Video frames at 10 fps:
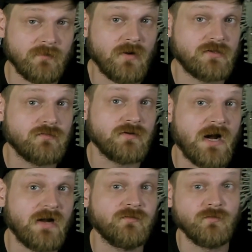retro
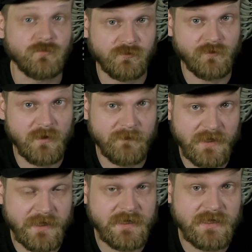consoles from the
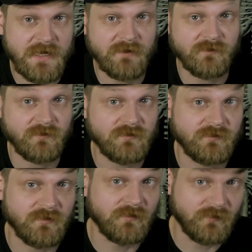NES
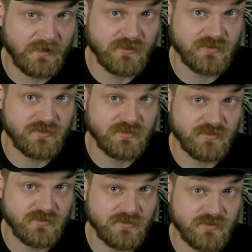to the SEGA Genesis.